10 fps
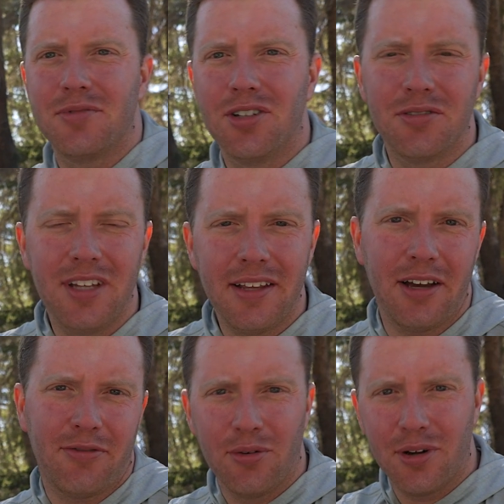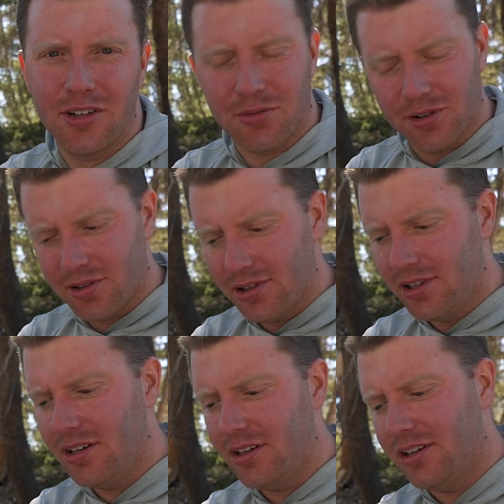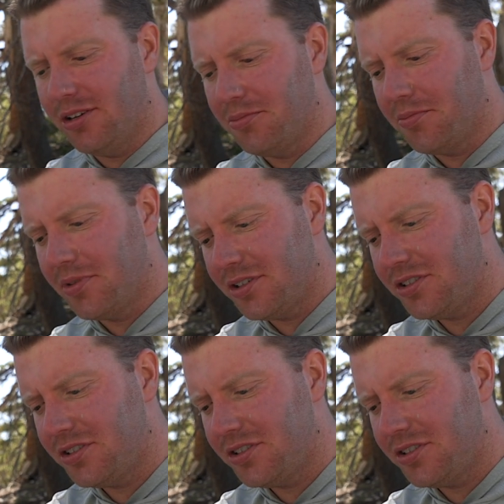So take that for what it's worth. That's